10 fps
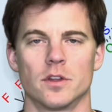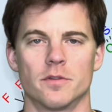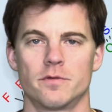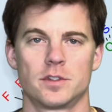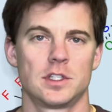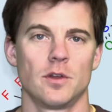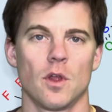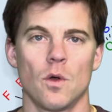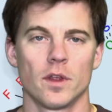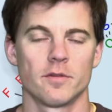Still the
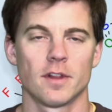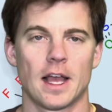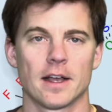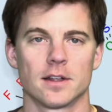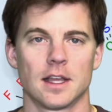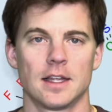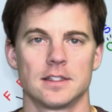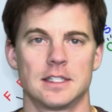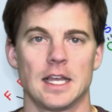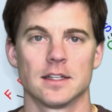only flag on that
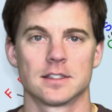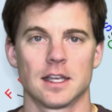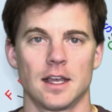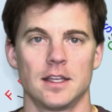data set